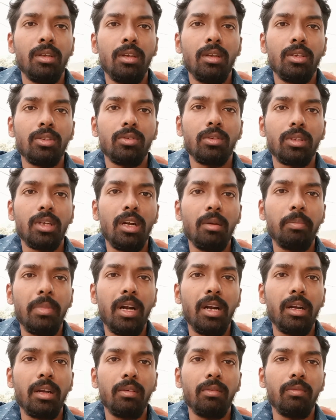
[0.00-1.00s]
So
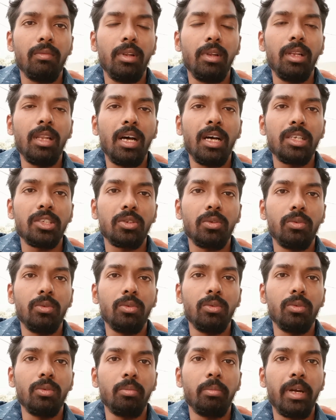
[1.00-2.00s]
third part will ask
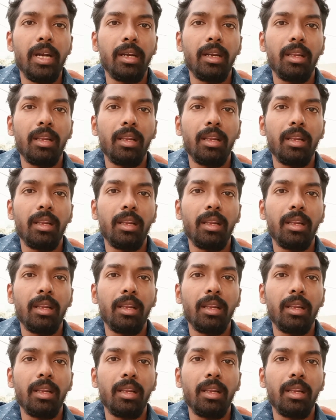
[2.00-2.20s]
you to